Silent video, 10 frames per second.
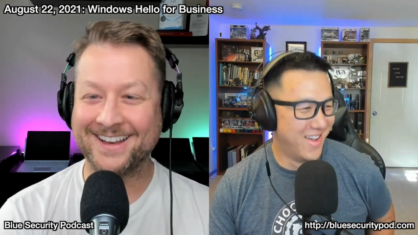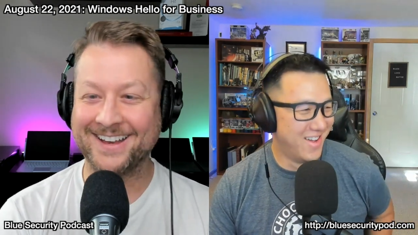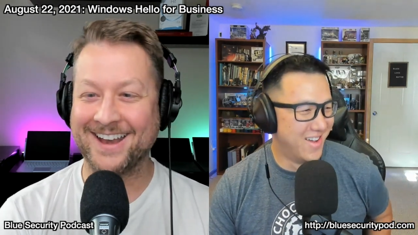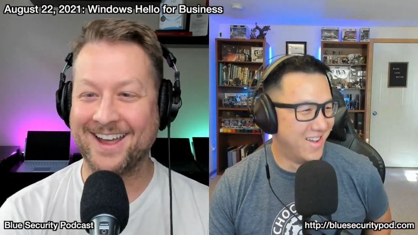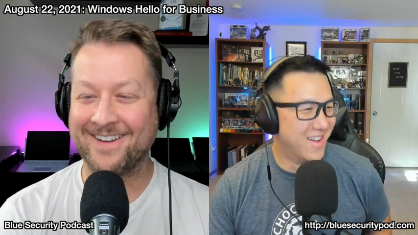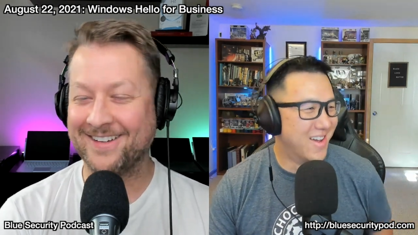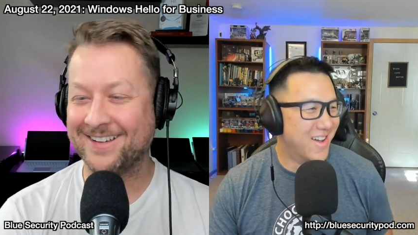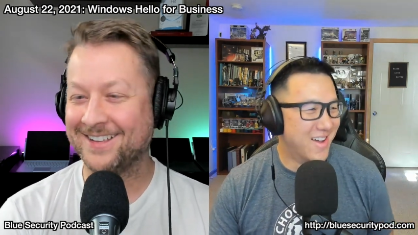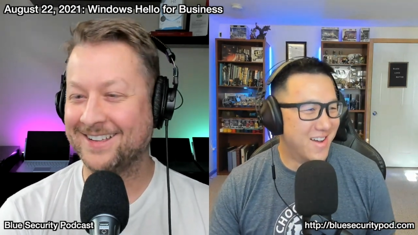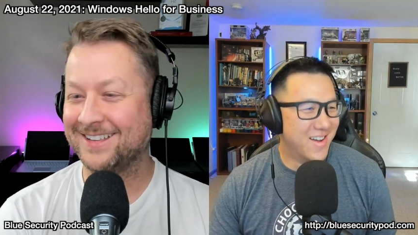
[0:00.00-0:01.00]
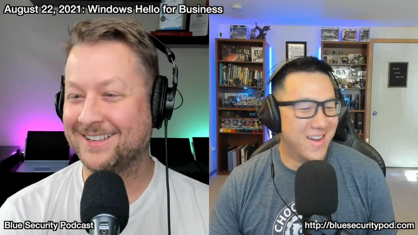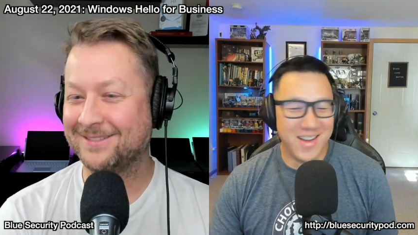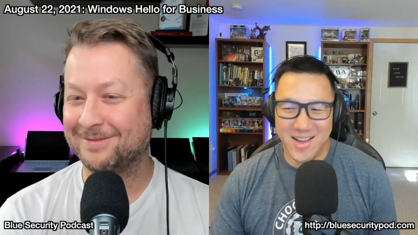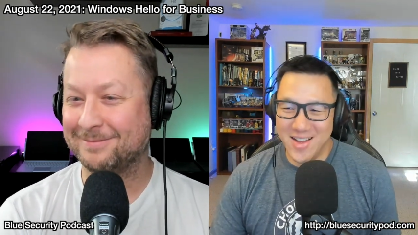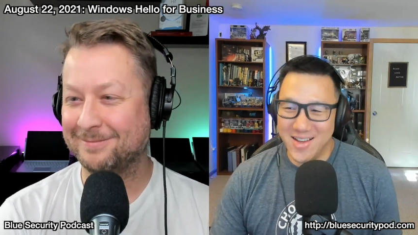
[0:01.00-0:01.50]
Speaker 1: No.
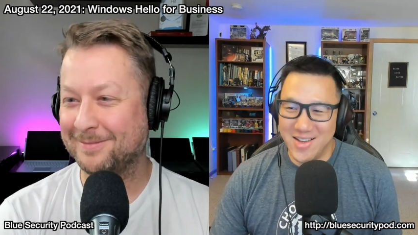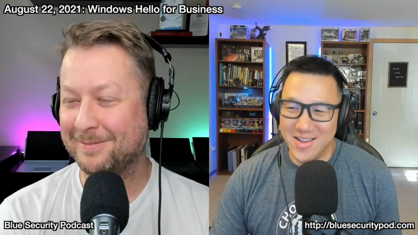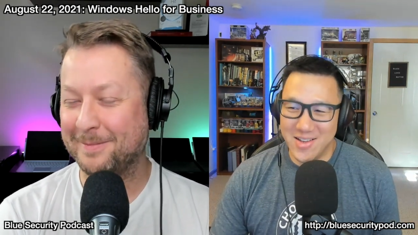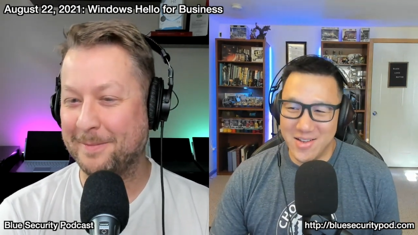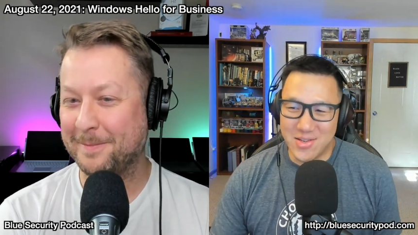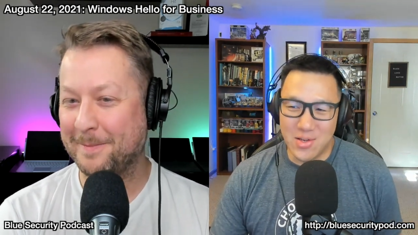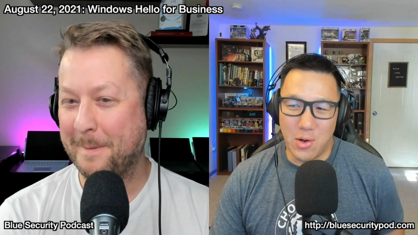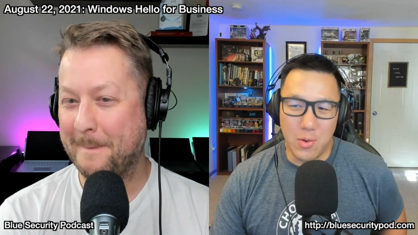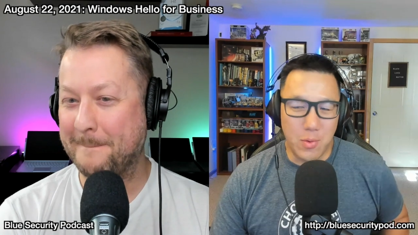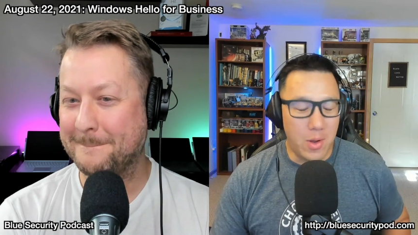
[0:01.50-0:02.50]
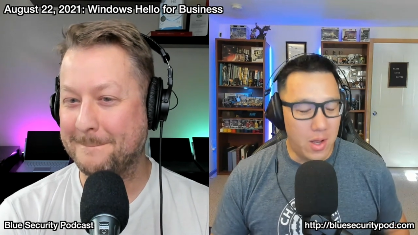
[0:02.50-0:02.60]
So,